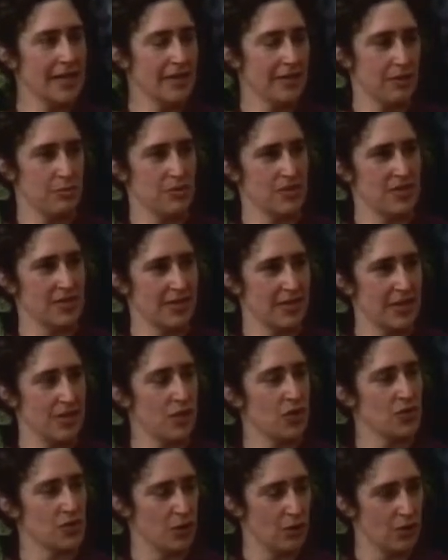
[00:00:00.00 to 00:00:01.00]
the
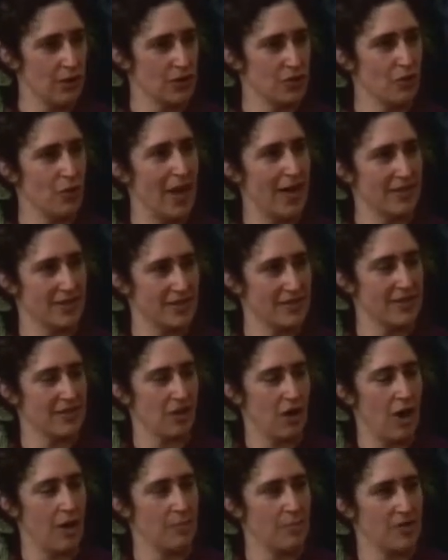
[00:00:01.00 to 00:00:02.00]
mosquitoes are attracted to the
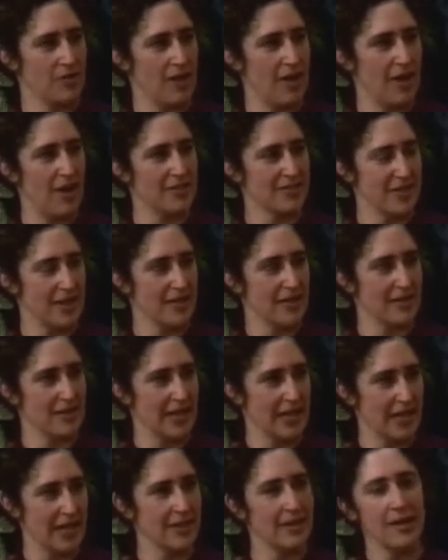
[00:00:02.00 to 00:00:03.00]
carbon dioxide and the
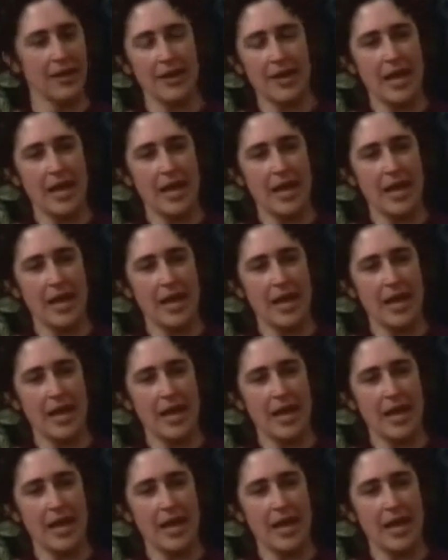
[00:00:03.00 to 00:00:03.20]
heat.